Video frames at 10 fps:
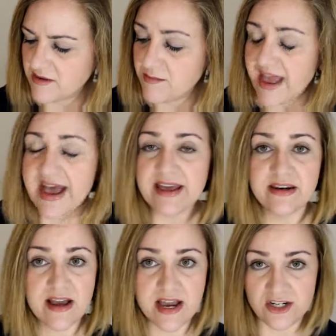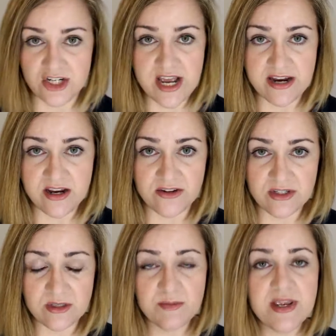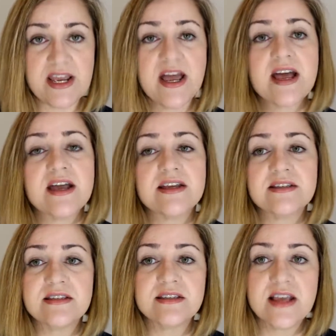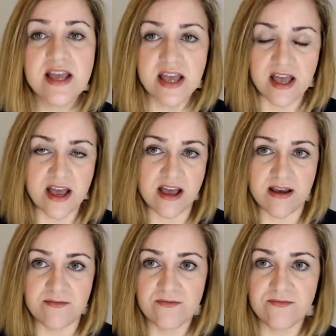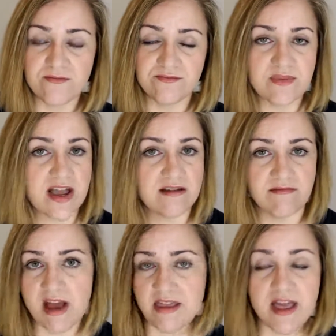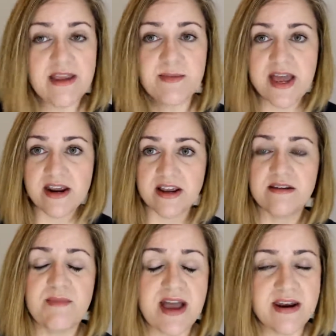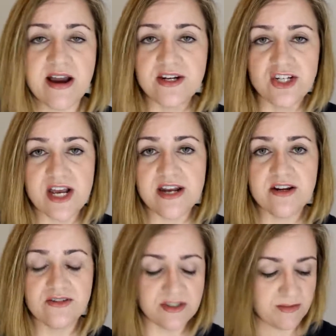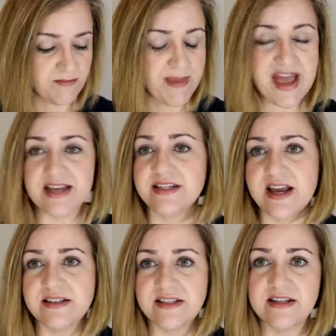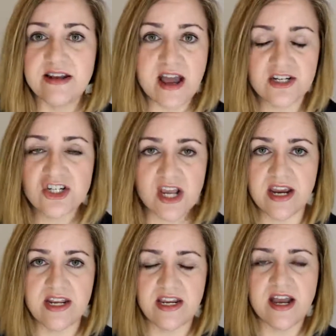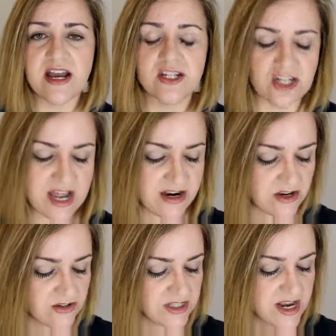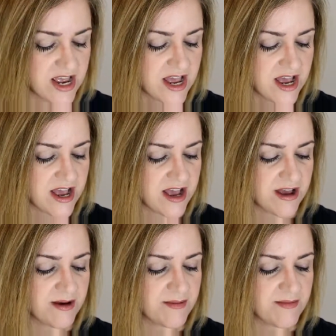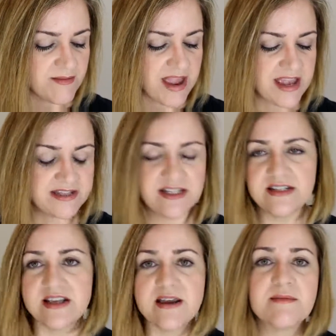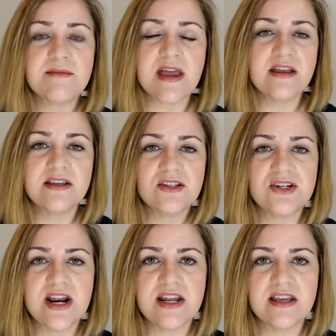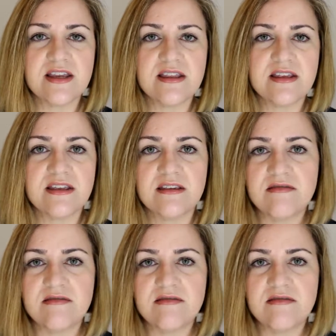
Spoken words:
matte eyeshadows because I like matte eyeshadows. Matte as in not shiny eyeshadows. And since I'm illustrating